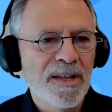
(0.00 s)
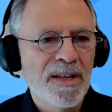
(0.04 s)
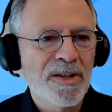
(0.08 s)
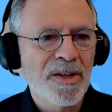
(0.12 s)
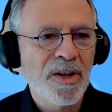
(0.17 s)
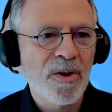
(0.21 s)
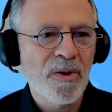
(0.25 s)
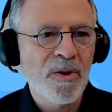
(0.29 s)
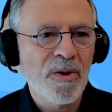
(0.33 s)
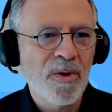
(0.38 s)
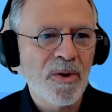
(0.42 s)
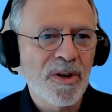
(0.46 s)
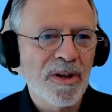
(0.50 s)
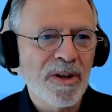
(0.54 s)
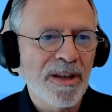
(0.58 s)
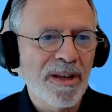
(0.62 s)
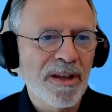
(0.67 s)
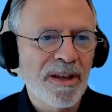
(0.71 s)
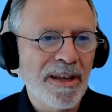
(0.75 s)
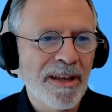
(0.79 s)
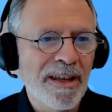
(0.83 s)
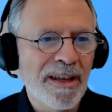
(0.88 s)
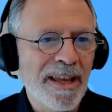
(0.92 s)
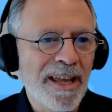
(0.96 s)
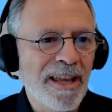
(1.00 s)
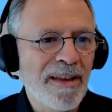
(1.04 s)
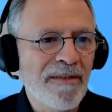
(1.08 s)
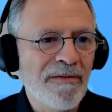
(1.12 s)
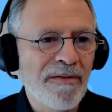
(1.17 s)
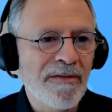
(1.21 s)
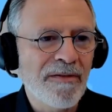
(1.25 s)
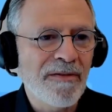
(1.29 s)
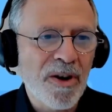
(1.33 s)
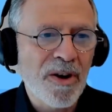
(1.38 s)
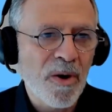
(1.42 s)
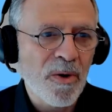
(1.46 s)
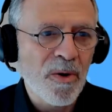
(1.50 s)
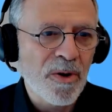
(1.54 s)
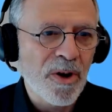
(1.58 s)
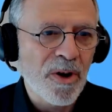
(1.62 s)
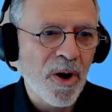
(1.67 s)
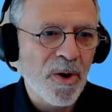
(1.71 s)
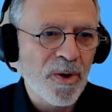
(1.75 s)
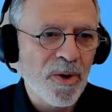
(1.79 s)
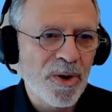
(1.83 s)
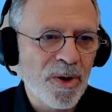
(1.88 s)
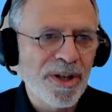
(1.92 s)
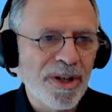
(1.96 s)
So even no
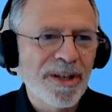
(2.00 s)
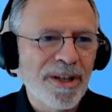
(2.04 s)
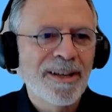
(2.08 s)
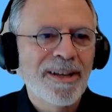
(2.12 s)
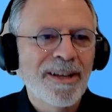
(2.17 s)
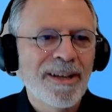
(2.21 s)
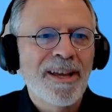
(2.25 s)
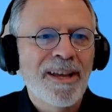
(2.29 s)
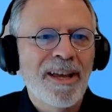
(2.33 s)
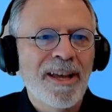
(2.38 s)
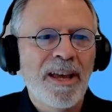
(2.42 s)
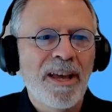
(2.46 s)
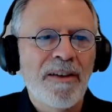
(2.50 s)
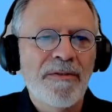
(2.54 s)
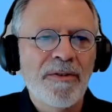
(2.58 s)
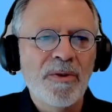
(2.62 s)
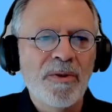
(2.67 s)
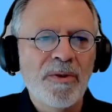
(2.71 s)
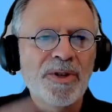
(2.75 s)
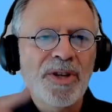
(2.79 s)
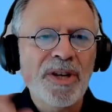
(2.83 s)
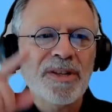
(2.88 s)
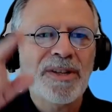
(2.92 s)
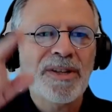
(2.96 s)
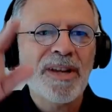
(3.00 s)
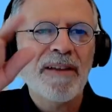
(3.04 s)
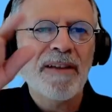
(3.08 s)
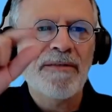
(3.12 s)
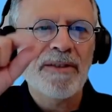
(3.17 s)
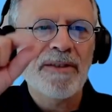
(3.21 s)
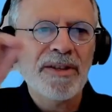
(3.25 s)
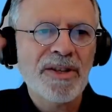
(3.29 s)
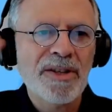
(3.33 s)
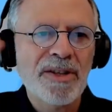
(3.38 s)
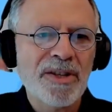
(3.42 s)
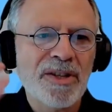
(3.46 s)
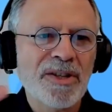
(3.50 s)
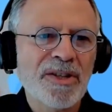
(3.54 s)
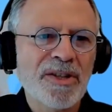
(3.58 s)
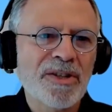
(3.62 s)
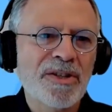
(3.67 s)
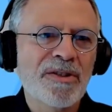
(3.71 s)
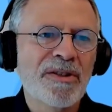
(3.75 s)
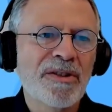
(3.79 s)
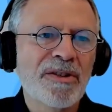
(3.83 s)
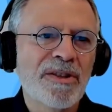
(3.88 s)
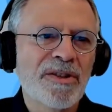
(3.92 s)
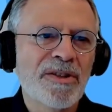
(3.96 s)
code, if you just have a
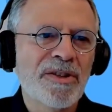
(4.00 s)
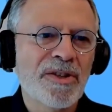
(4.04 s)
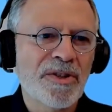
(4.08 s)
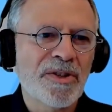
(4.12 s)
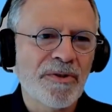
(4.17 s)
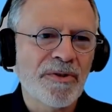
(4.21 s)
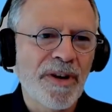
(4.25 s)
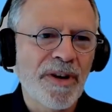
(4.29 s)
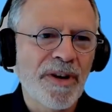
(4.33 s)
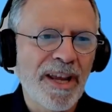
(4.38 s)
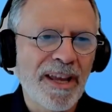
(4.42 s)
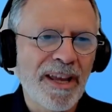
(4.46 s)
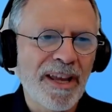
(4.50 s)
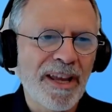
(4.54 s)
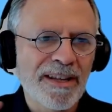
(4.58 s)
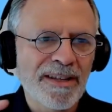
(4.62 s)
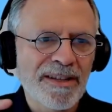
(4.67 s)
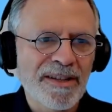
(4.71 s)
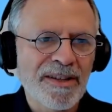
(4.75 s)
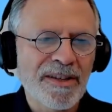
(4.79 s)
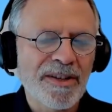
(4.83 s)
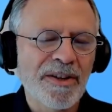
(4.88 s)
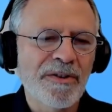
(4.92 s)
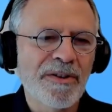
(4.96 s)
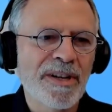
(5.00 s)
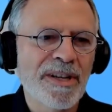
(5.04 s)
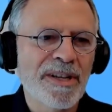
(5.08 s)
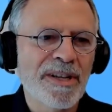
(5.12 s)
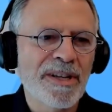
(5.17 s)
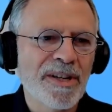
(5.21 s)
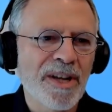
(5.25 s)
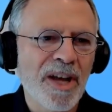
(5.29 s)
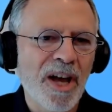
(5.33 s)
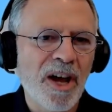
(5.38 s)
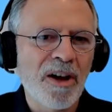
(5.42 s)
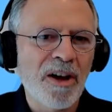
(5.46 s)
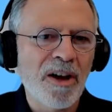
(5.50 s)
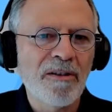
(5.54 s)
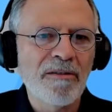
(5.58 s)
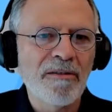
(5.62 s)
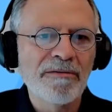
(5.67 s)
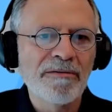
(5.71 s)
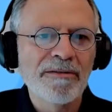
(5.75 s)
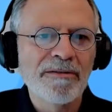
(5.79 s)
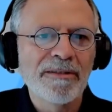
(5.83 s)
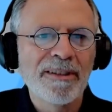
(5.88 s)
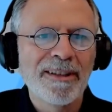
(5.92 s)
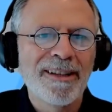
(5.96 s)
string and series
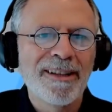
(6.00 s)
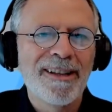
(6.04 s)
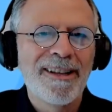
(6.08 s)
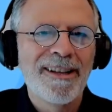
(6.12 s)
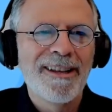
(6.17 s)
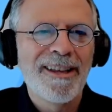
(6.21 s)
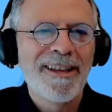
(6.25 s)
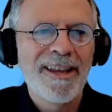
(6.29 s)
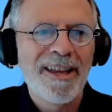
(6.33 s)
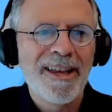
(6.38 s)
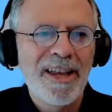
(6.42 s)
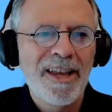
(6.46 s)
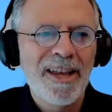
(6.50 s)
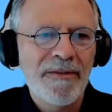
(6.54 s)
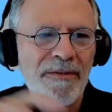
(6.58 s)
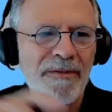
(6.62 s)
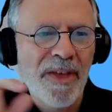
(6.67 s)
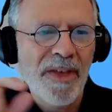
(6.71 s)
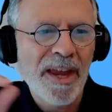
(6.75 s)
of if